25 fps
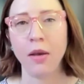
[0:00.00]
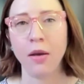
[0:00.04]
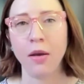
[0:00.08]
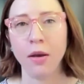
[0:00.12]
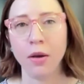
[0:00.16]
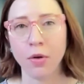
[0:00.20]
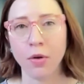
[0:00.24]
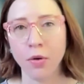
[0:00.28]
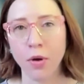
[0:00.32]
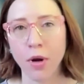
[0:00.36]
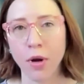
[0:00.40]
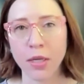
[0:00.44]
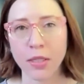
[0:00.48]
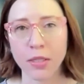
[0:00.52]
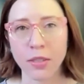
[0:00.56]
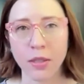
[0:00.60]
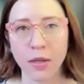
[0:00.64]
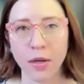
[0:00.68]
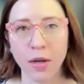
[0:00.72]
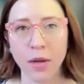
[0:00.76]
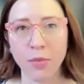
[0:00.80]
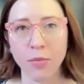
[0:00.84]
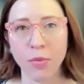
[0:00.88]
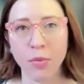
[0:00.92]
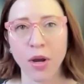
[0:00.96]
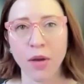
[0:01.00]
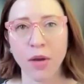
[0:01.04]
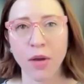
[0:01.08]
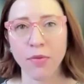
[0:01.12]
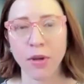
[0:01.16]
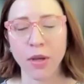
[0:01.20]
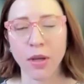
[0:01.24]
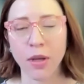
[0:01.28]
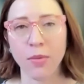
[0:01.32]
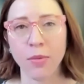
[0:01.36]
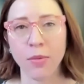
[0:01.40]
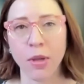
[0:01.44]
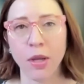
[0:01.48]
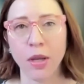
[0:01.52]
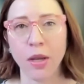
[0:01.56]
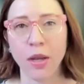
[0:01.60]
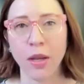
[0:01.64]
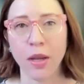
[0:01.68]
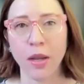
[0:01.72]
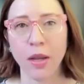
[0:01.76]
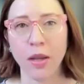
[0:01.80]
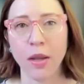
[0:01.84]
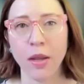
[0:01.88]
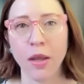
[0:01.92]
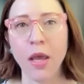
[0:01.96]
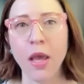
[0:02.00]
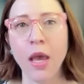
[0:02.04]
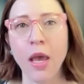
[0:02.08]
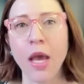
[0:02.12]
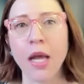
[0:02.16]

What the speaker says: across the nonprofit community.